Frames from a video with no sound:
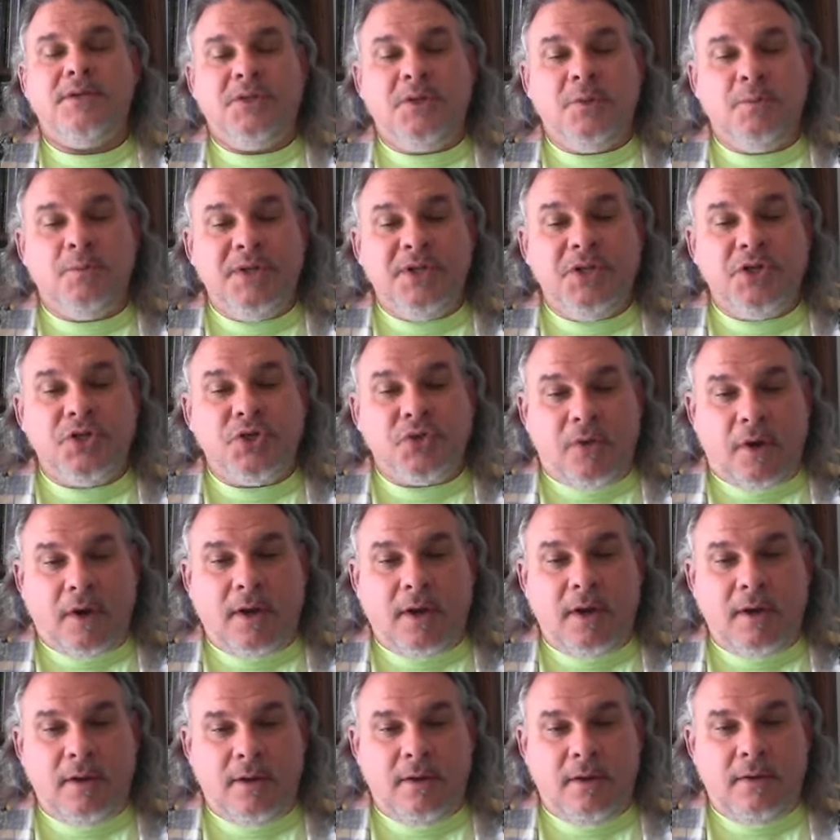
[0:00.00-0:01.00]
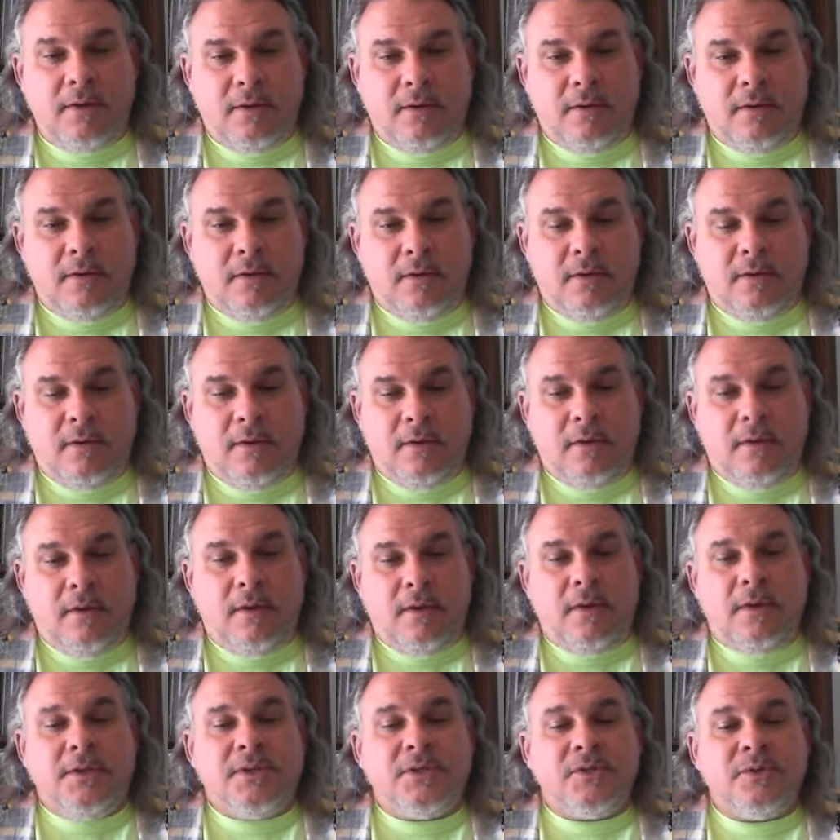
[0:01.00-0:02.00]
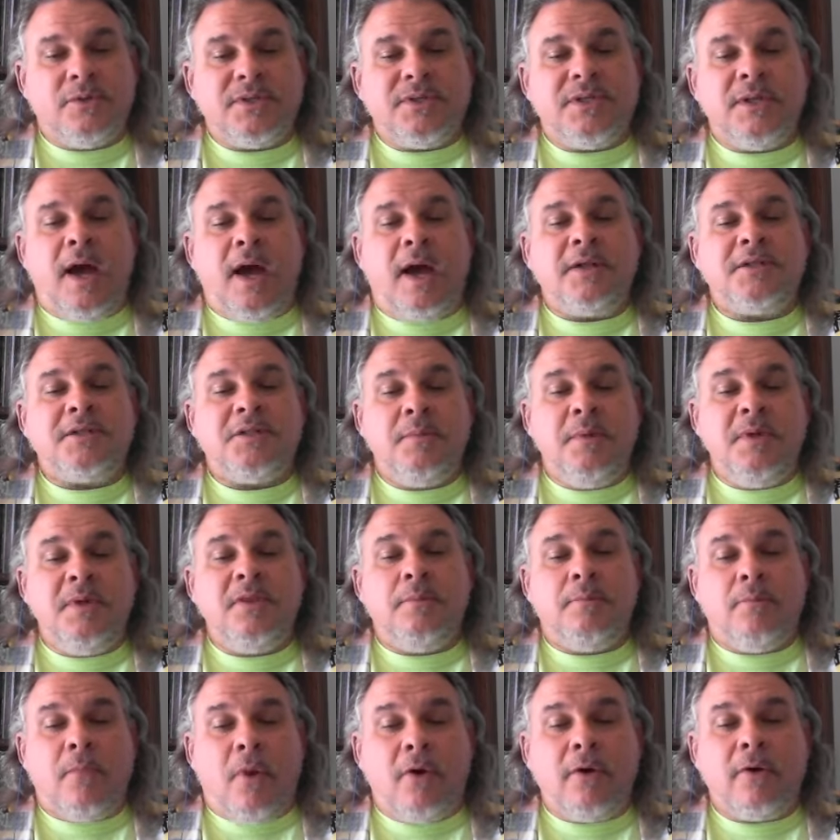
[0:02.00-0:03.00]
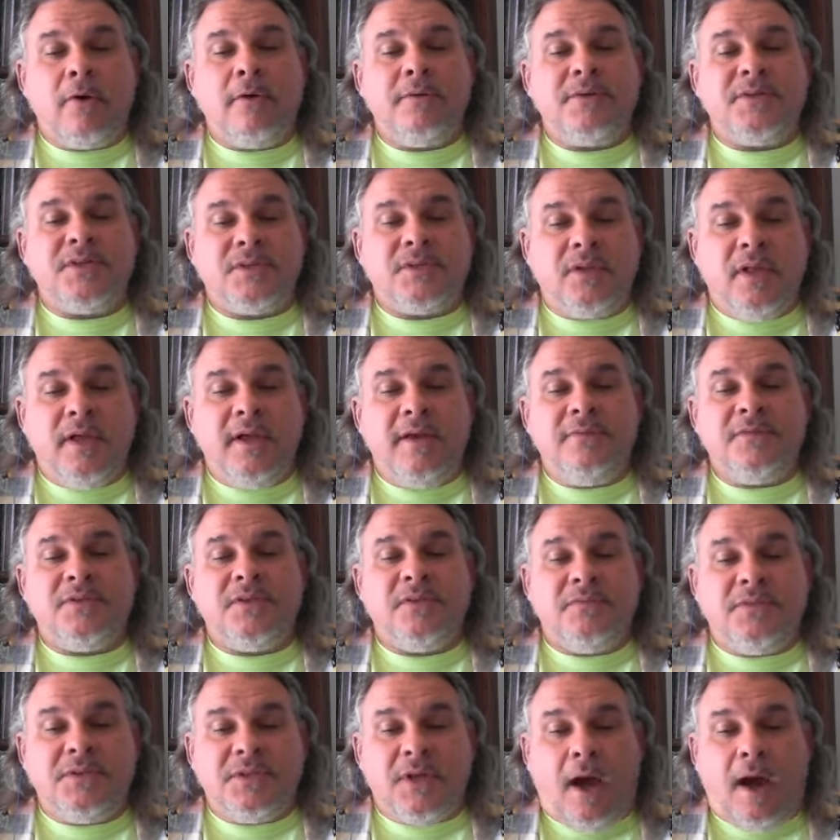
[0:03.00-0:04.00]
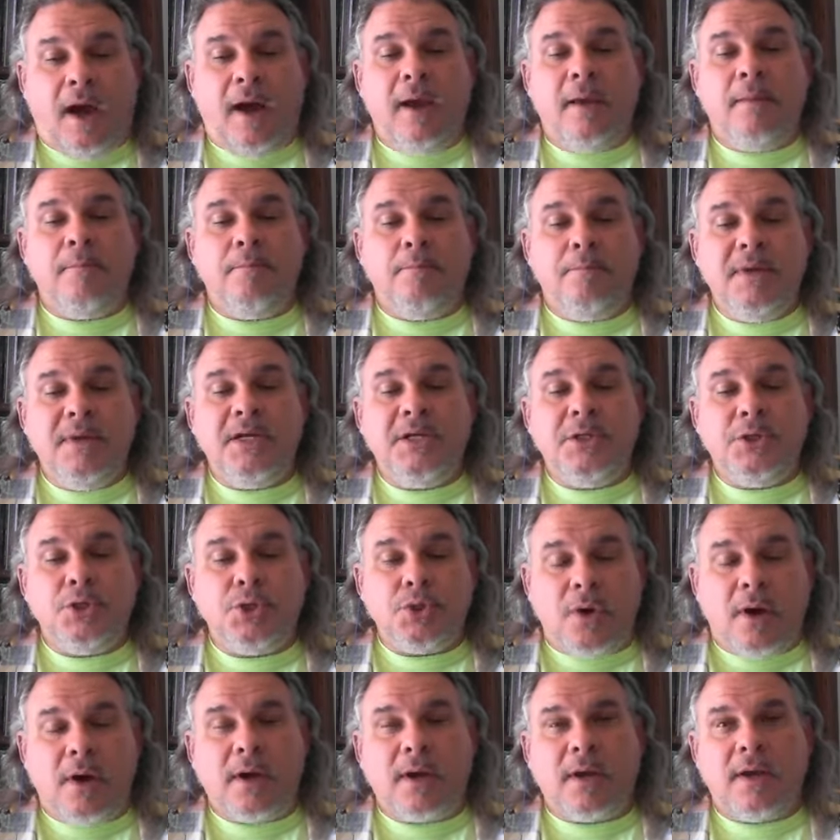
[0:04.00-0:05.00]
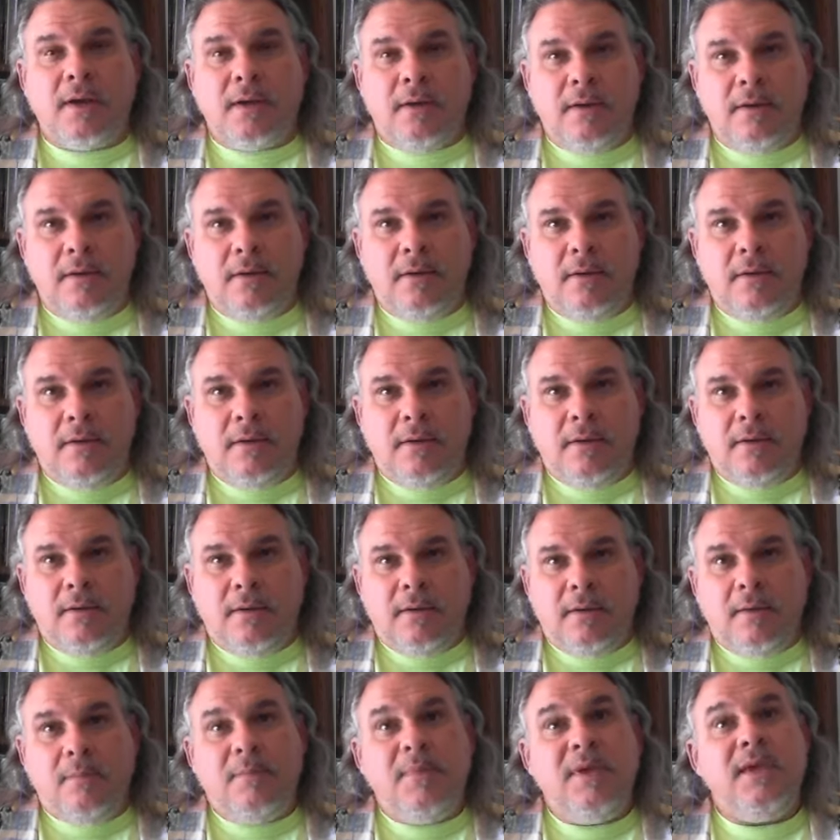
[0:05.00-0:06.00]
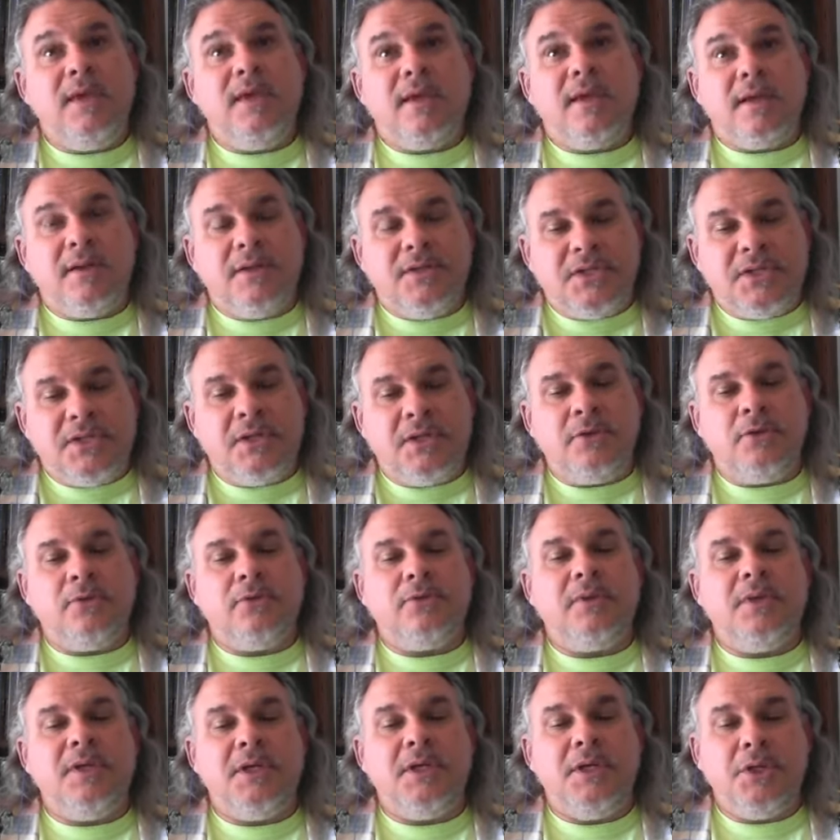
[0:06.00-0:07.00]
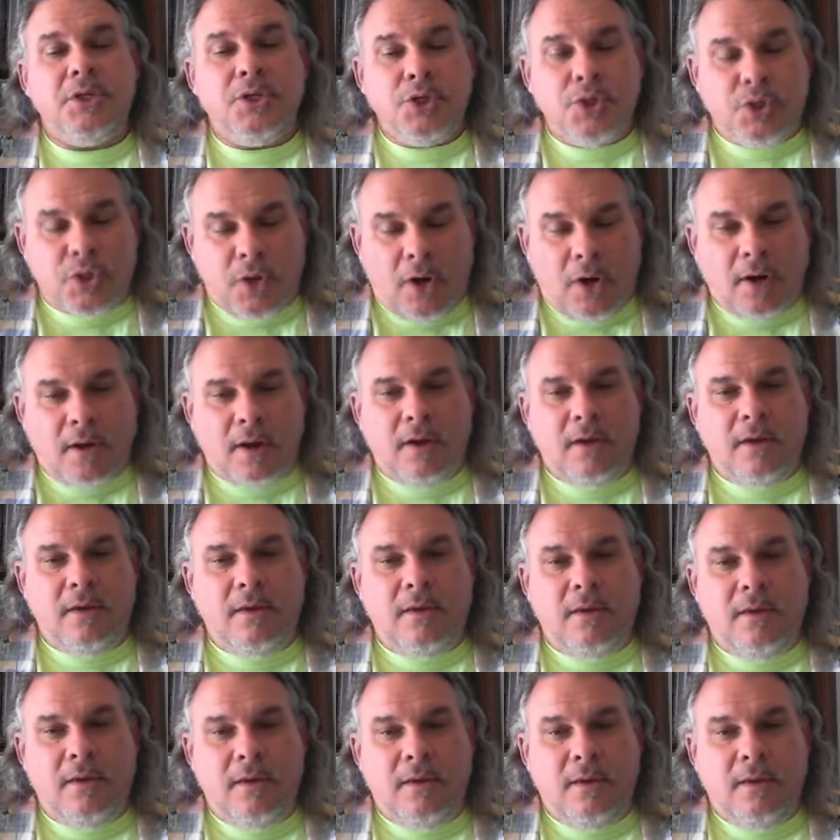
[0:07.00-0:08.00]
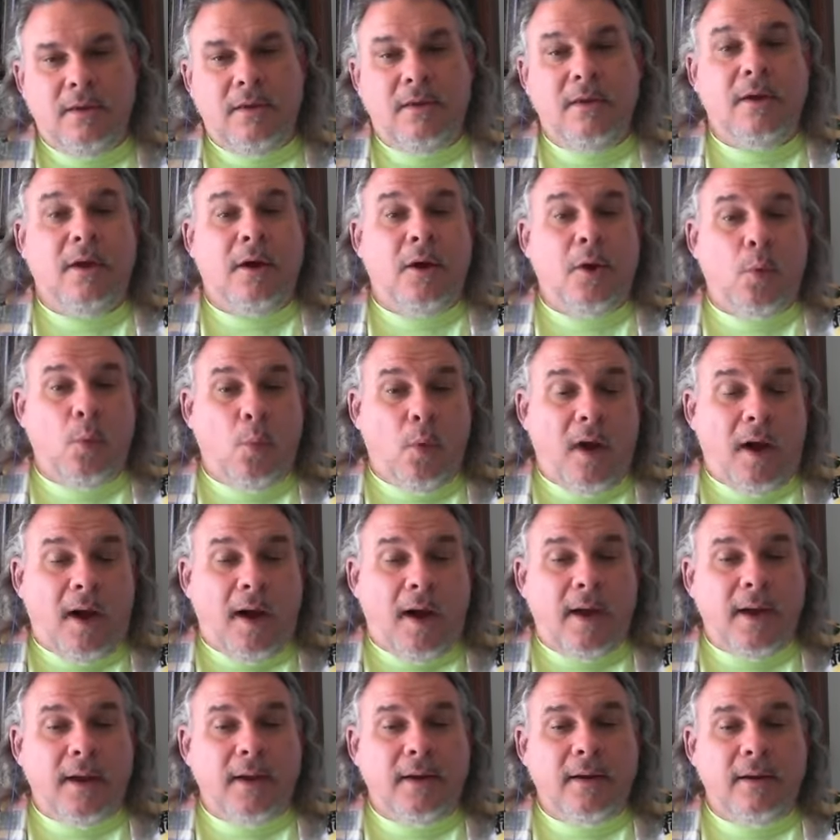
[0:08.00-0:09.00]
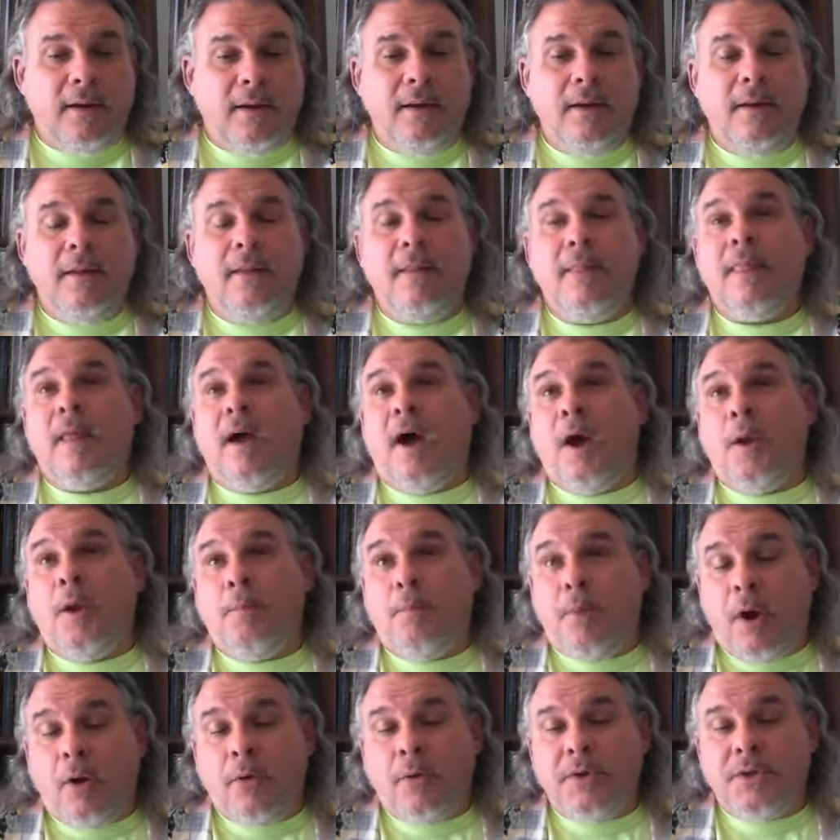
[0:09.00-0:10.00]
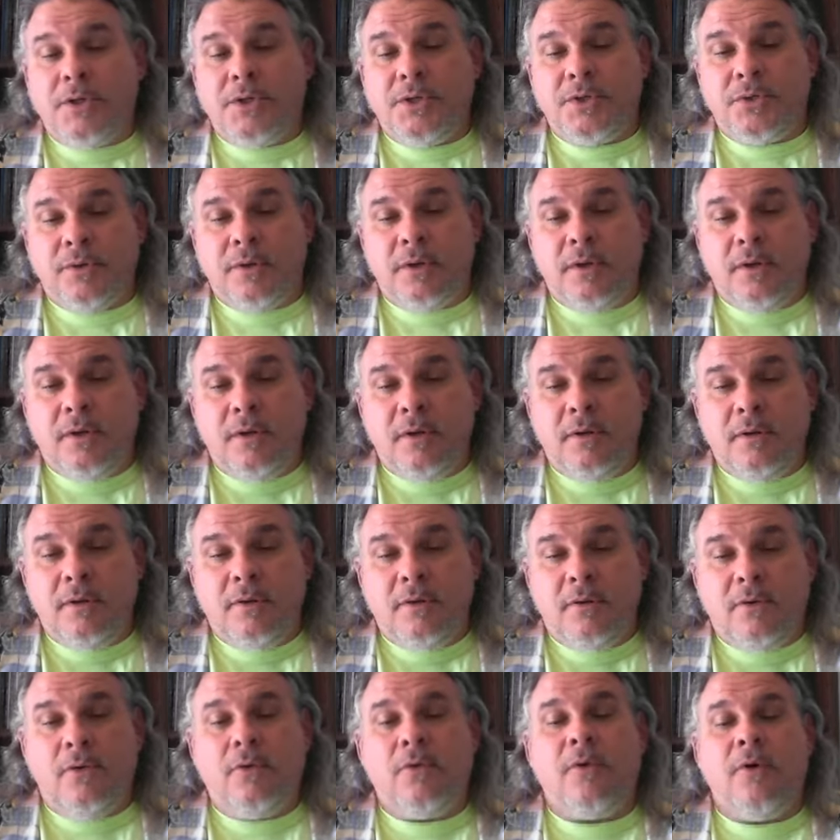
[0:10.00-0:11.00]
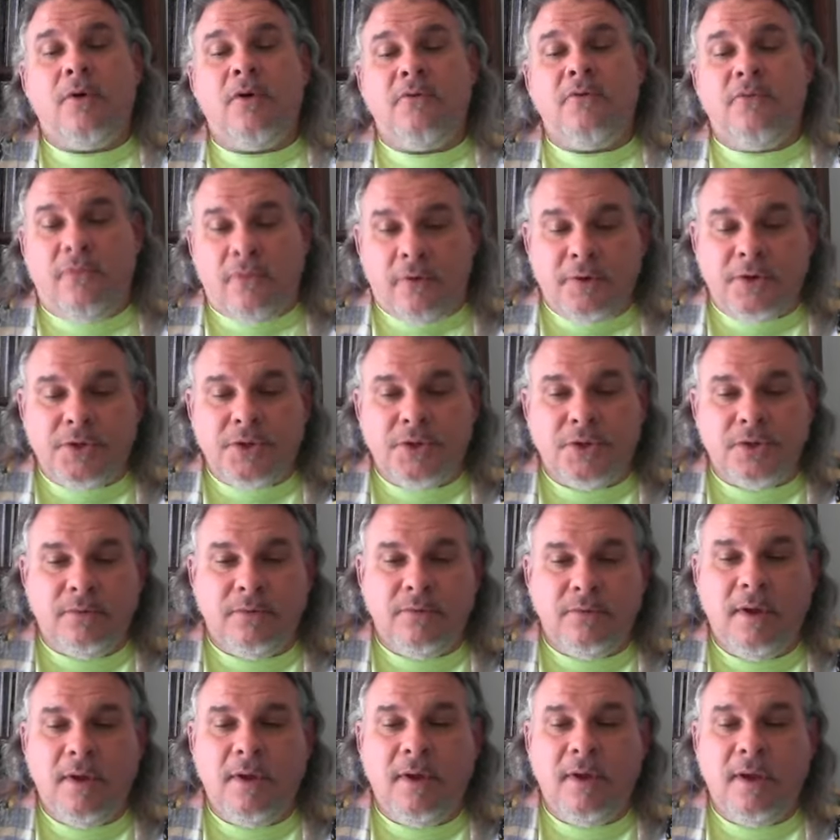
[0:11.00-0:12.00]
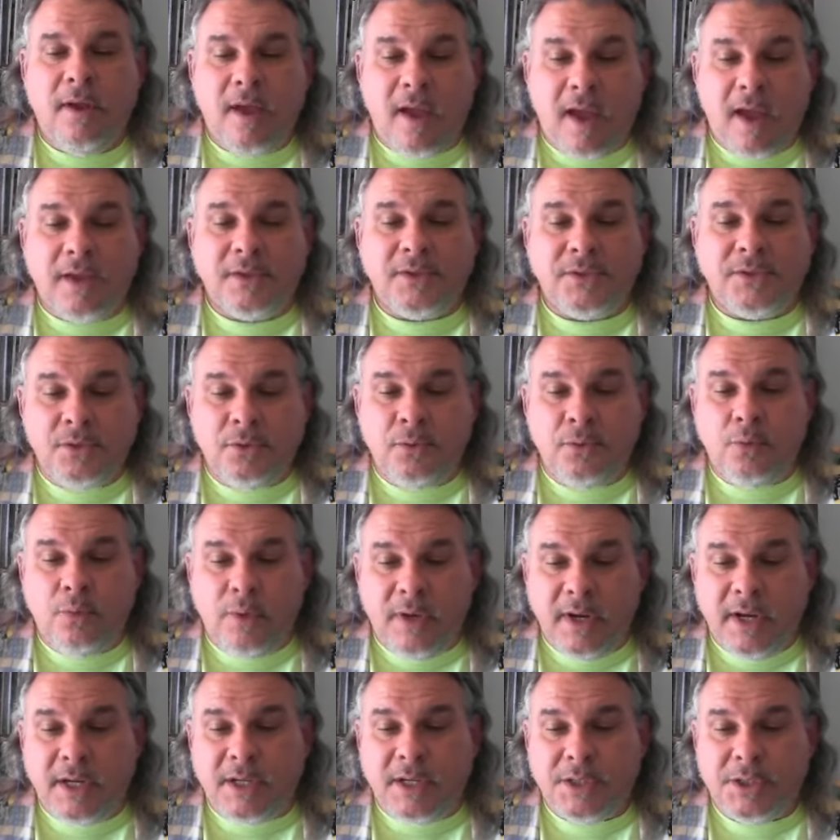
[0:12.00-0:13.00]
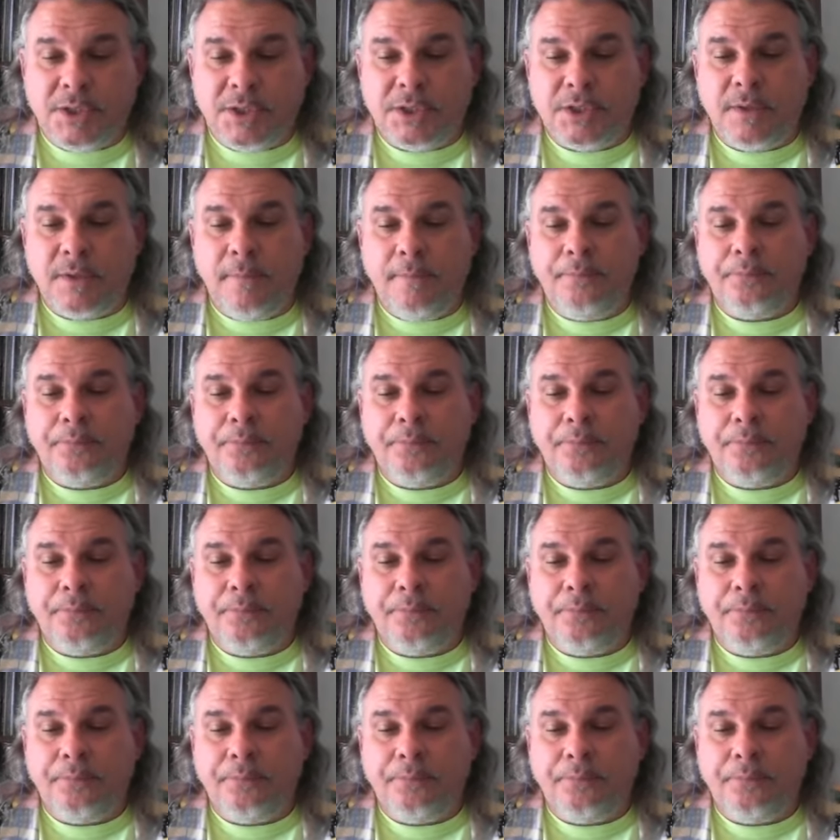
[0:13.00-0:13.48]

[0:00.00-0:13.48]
to be drunk. So as not to be the martyred slaves of time, be drunk. Be continually drunk on wine, on poetry, or on virtue, as you wish.